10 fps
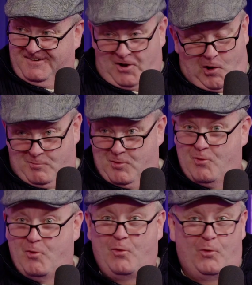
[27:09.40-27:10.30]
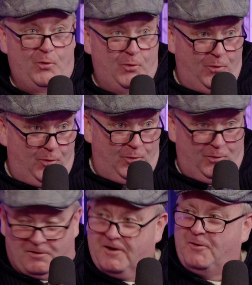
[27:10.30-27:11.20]
I got a
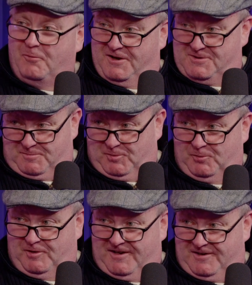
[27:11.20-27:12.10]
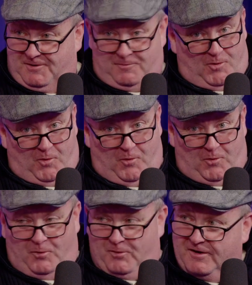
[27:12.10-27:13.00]
moo. When's the bull getting here?
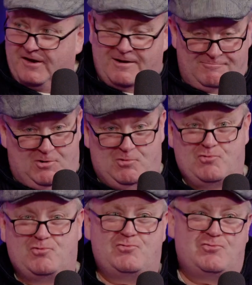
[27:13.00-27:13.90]
Moo.